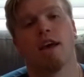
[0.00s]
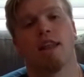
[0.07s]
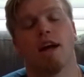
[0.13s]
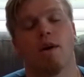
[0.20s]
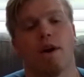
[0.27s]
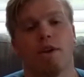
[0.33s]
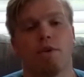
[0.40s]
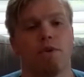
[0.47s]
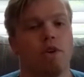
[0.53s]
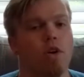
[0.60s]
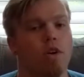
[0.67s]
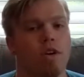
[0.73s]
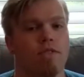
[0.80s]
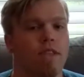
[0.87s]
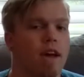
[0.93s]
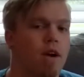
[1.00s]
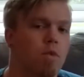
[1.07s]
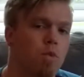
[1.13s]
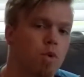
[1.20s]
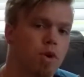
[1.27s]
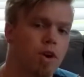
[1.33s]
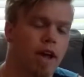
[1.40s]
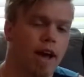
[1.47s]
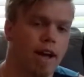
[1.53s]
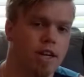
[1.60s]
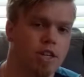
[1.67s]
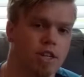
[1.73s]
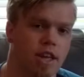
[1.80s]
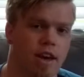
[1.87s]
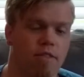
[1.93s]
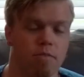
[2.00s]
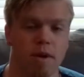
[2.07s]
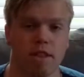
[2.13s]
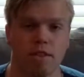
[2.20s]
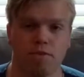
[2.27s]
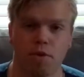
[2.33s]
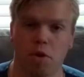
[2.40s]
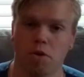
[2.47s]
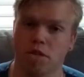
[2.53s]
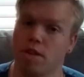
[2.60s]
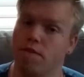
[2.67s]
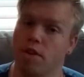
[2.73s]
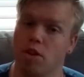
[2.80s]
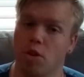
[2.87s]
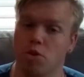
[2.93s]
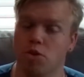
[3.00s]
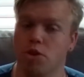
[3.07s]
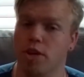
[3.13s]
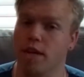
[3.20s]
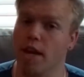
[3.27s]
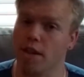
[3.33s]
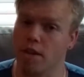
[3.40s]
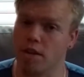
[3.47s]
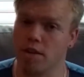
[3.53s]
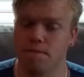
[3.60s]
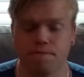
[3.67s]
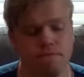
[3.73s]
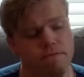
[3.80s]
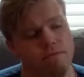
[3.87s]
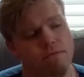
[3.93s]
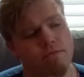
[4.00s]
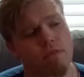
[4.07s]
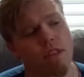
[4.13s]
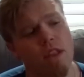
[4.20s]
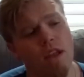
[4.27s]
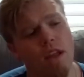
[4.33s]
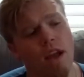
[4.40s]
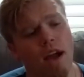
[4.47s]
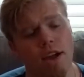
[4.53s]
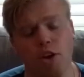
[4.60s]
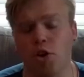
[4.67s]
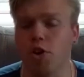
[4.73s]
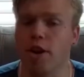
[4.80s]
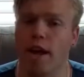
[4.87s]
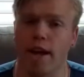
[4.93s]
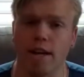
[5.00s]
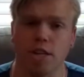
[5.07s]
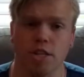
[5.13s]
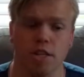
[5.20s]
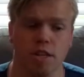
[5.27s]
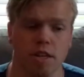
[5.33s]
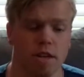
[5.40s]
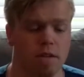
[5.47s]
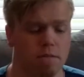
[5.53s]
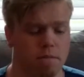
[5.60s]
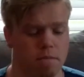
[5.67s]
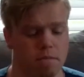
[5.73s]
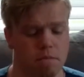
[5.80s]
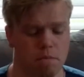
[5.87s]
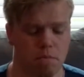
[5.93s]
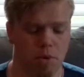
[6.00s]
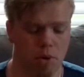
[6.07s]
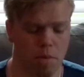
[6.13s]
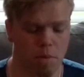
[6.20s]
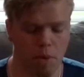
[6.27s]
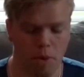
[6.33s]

Now, I don't know if that would actually have made the photos even closer together. I could actually put